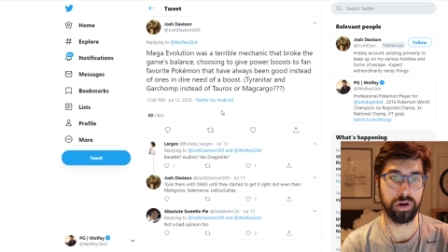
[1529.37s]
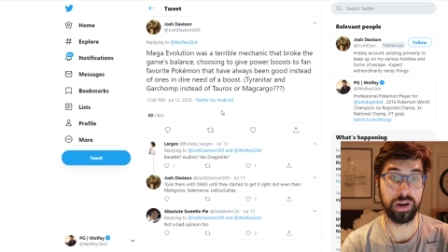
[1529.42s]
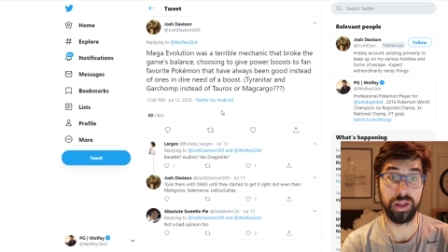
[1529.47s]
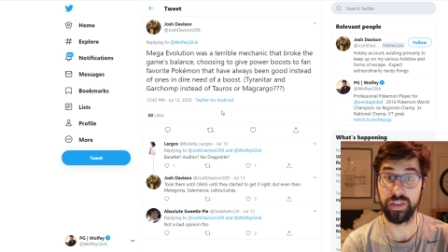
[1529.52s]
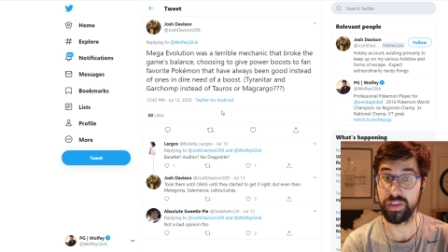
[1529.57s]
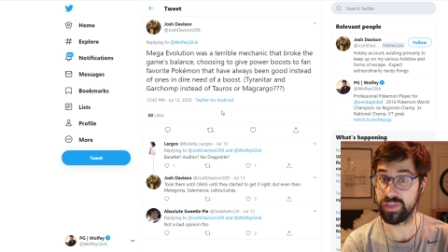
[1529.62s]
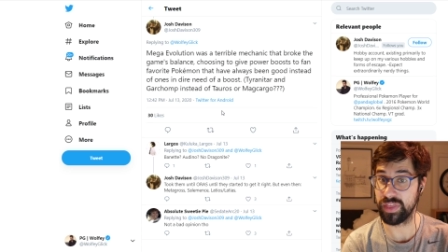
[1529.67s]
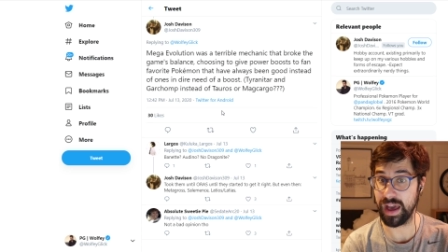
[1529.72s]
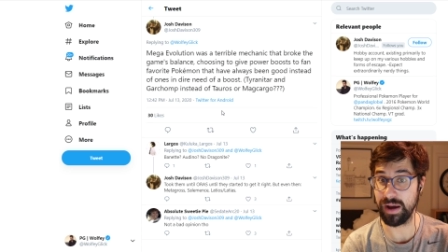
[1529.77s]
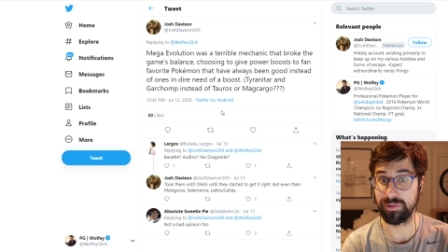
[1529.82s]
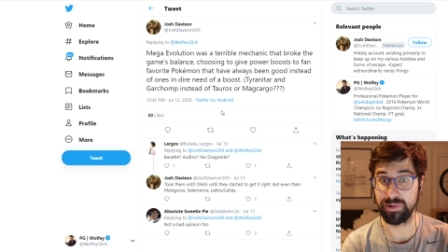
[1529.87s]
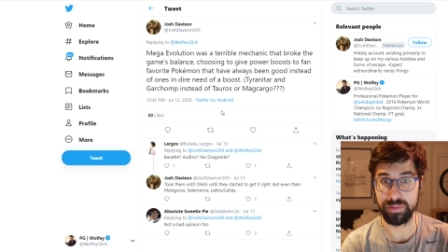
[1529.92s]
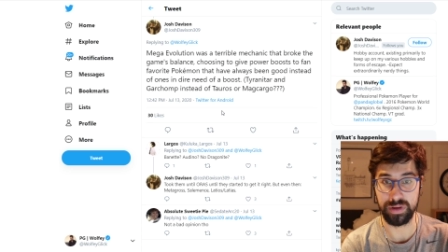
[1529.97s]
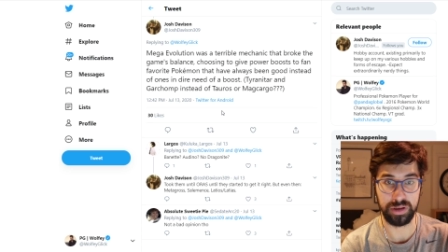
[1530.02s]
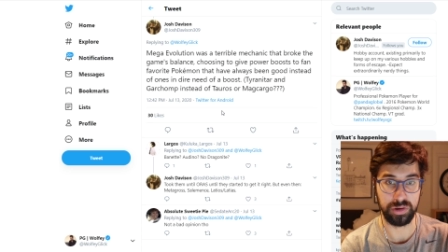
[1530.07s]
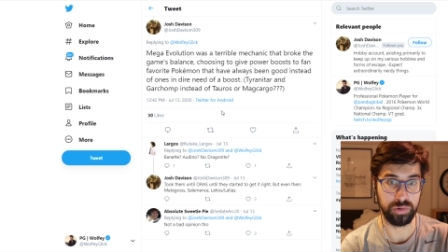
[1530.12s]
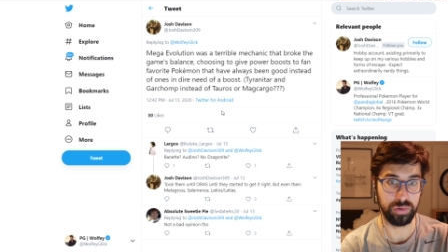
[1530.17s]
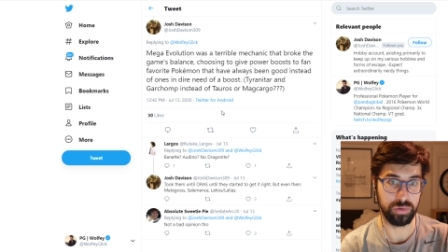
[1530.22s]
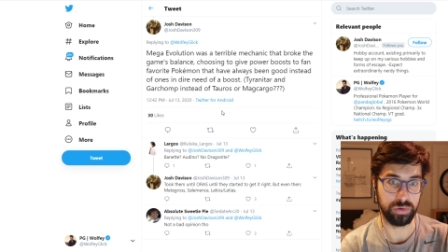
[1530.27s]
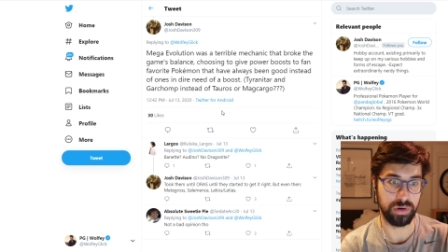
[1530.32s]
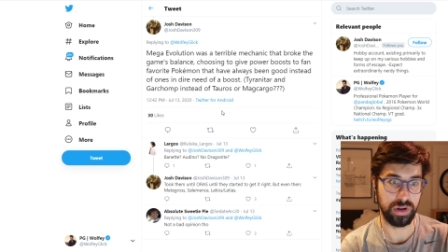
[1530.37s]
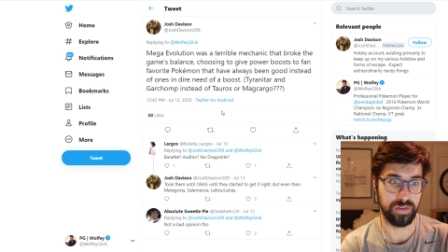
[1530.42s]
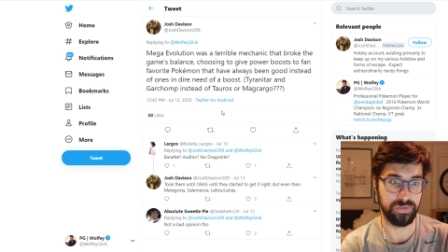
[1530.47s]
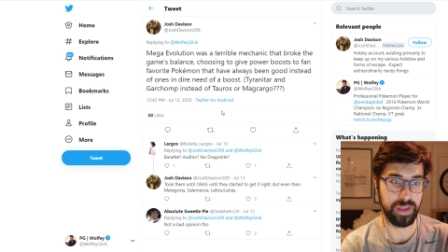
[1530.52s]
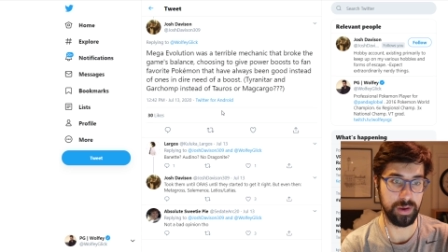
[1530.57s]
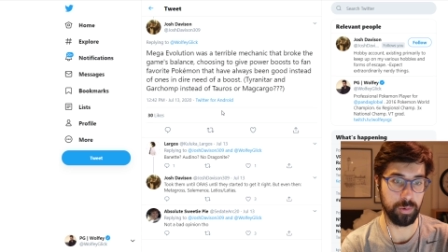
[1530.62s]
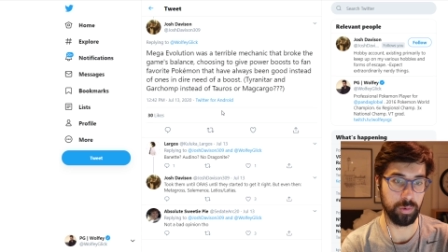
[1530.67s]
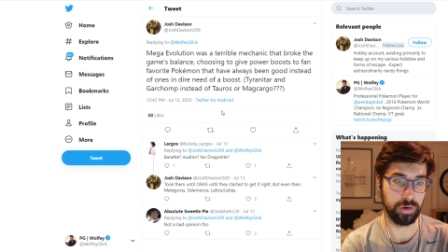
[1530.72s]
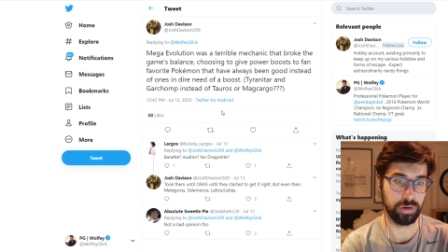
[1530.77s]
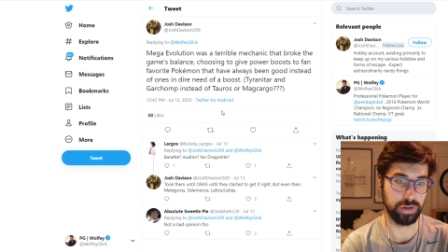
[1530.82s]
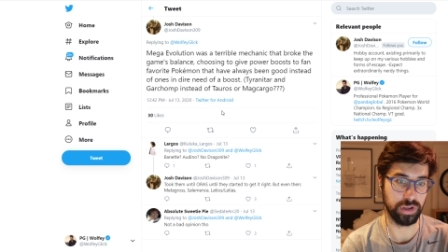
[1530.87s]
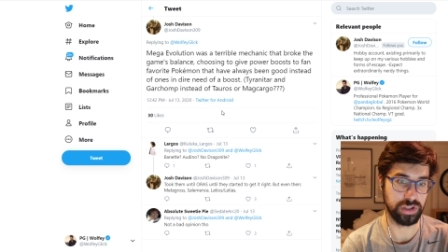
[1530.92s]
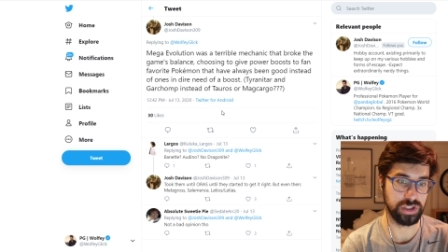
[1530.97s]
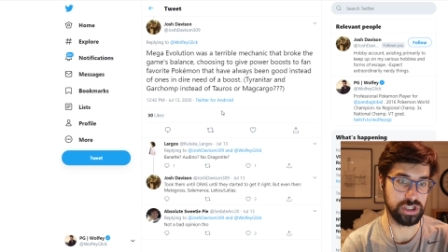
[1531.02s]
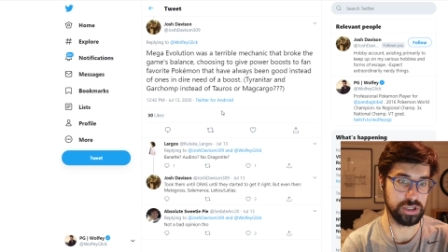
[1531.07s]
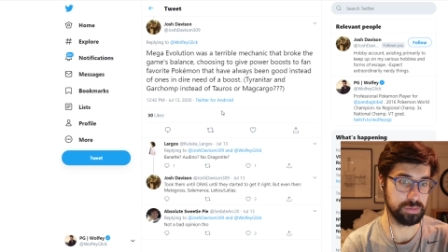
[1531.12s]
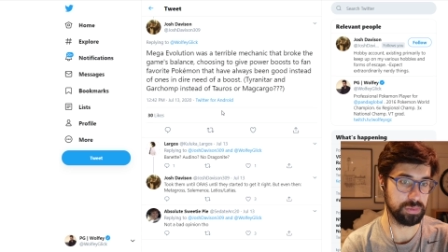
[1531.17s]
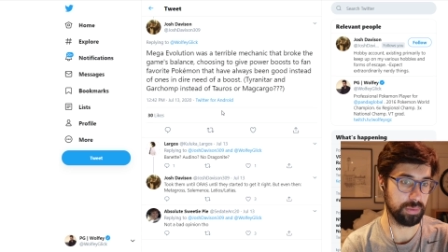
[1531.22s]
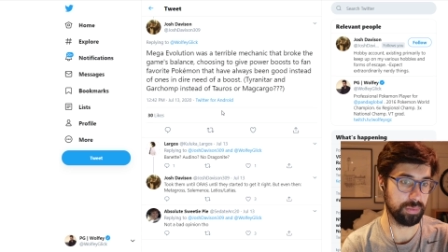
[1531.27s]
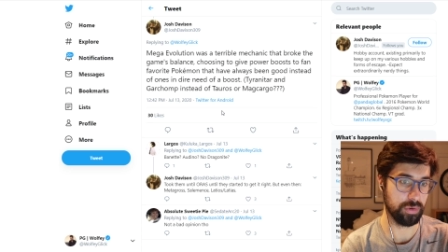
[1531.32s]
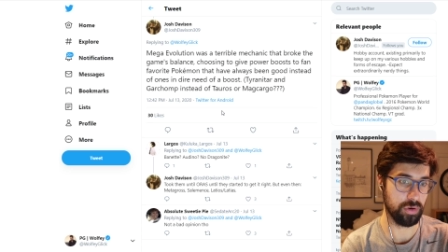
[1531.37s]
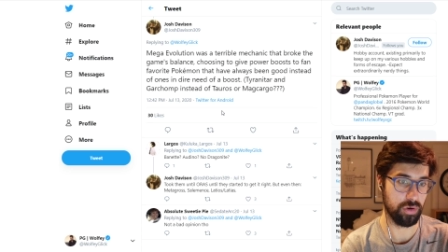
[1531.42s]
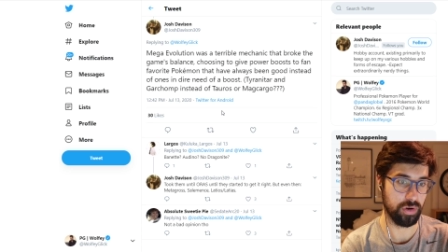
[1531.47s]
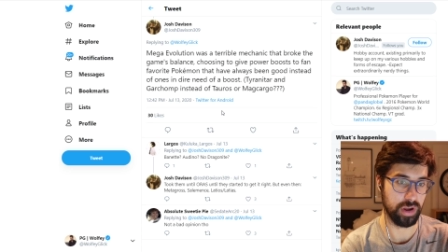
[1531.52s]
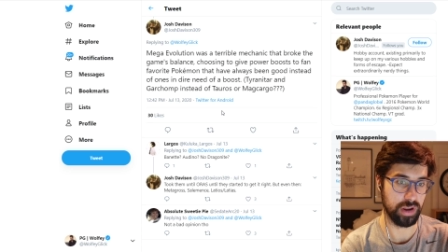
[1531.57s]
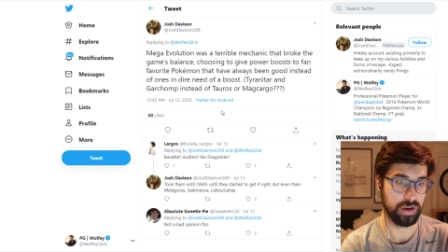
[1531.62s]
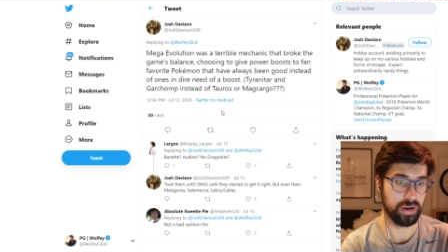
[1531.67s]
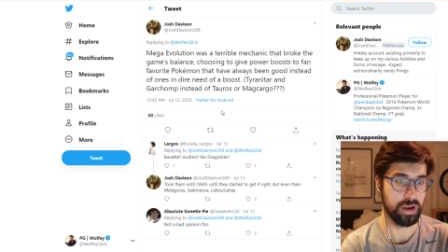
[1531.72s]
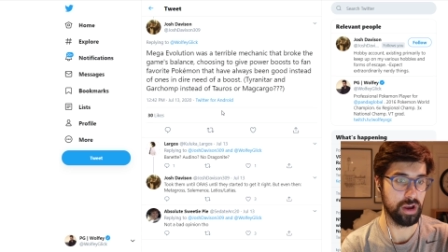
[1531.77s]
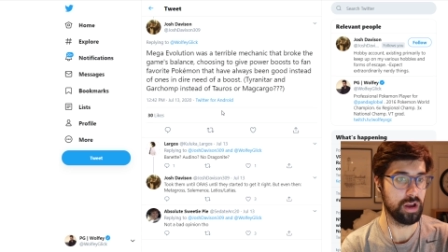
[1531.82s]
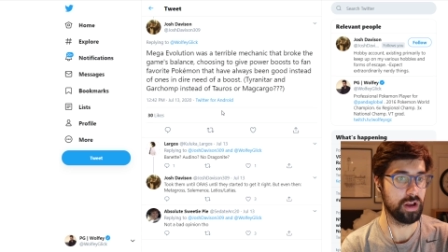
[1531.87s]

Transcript: I think that would have been cool, and if they weren't, like, super broken.